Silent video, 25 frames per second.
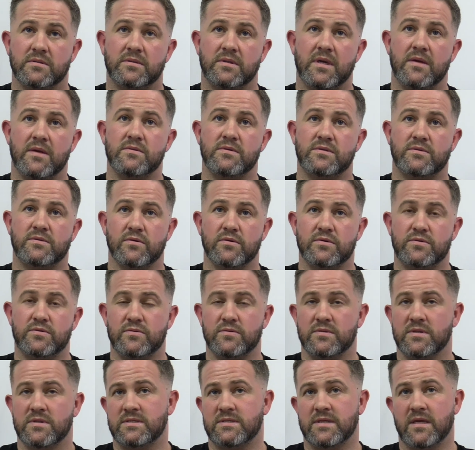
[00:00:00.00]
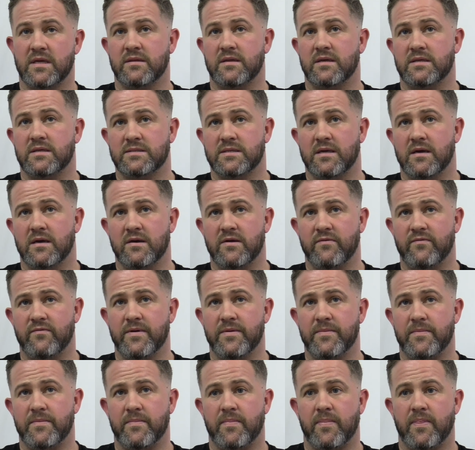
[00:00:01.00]
It was good to understand that side of
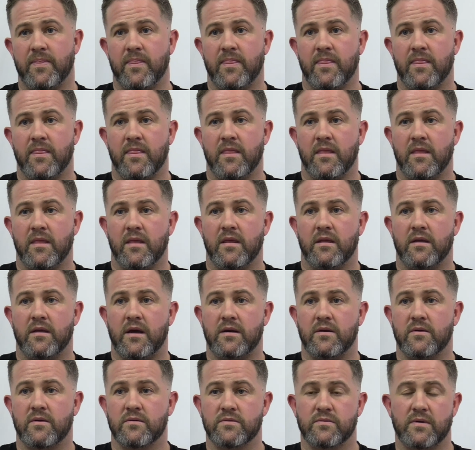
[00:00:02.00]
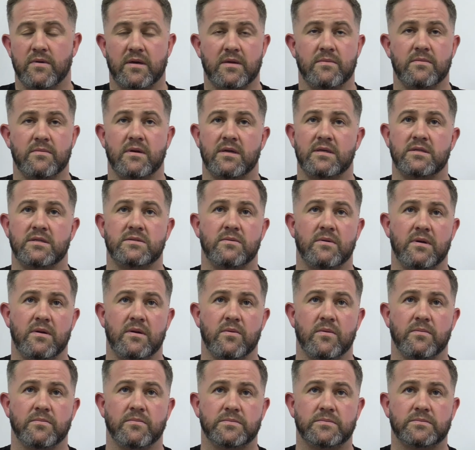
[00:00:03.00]
it, and I would recommend it to
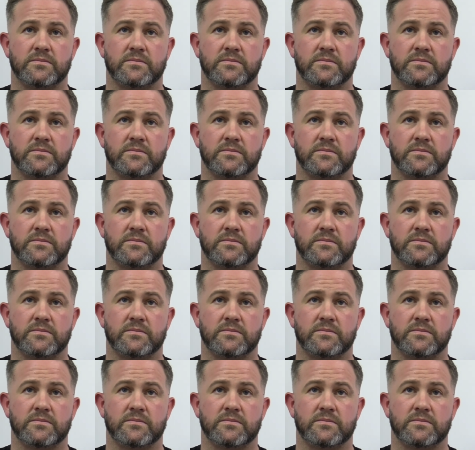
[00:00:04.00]
anyone.